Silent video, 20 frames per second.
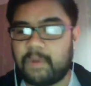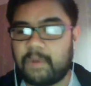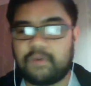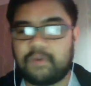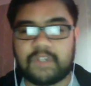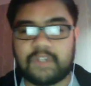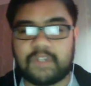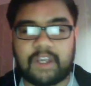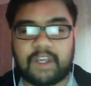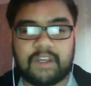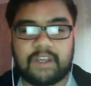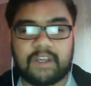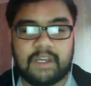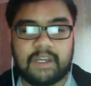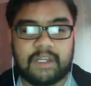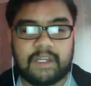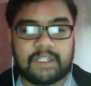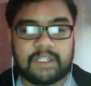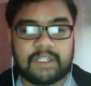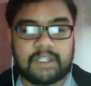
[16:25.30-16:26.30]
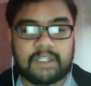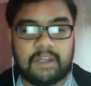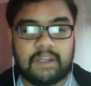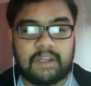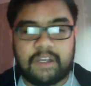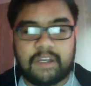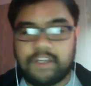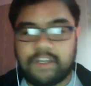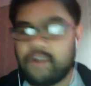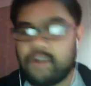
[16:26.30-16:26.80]
who's like,
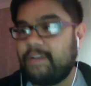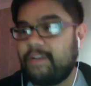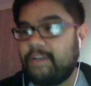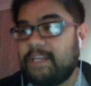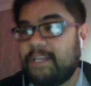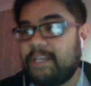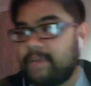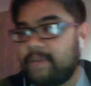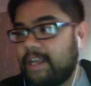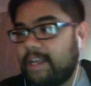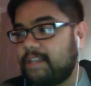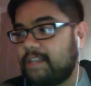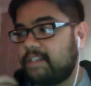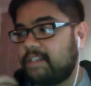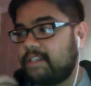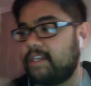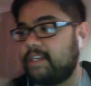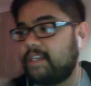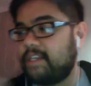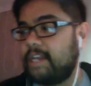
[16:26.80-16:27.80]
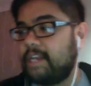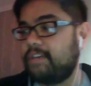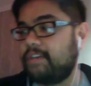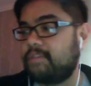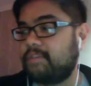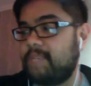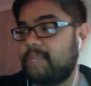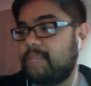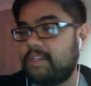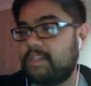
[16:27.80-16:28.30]
you know how it is when teenagers
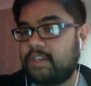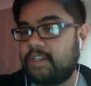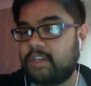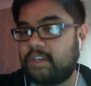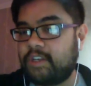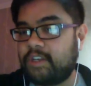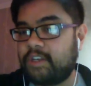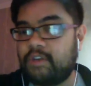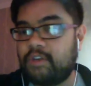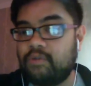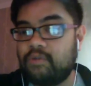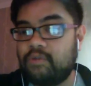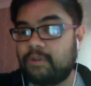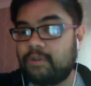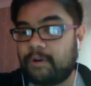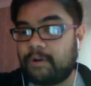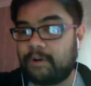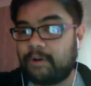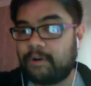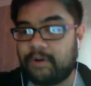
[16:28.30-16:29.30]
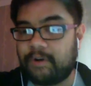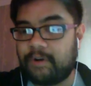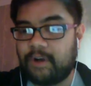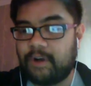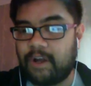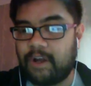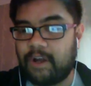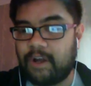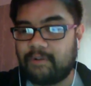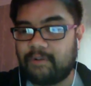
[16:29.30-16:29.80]
meet cooler,
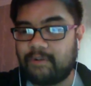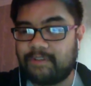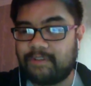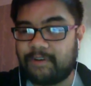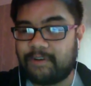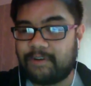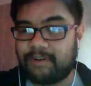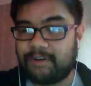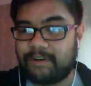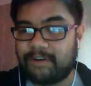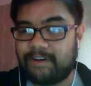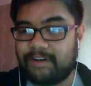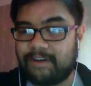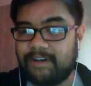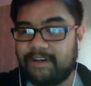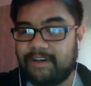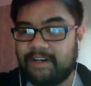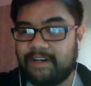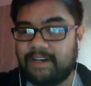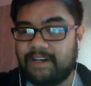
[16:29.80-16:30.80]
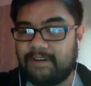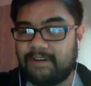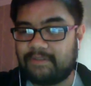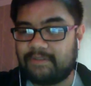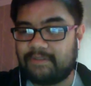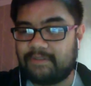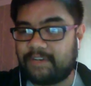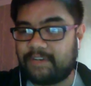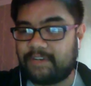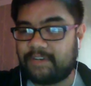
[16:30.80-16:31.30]
older
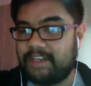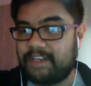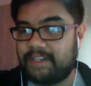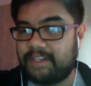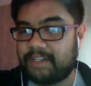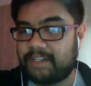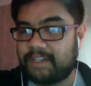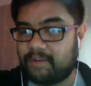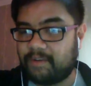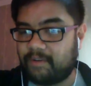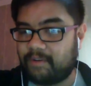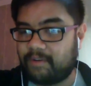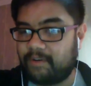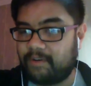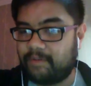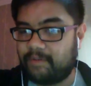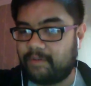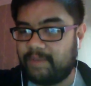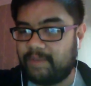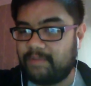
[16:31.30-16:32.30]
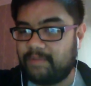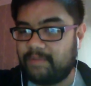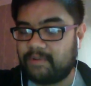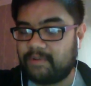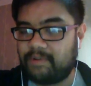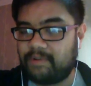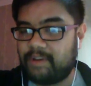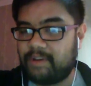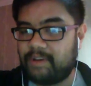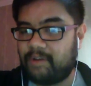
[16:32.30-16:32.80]
teens, or people
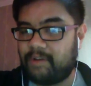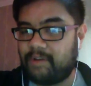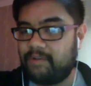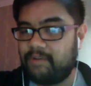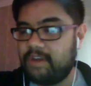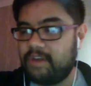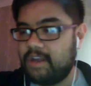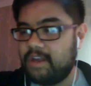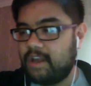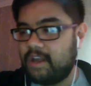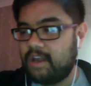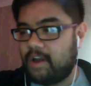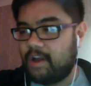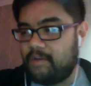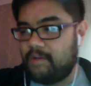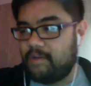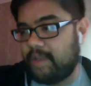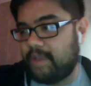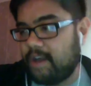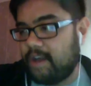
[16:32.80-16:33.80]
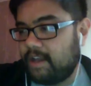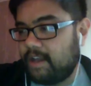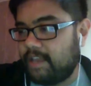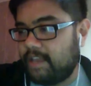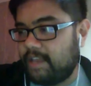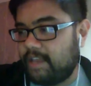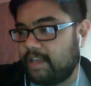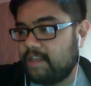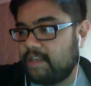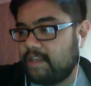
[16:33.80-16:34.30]
who, oh my god, they
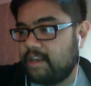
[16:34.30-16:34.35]
can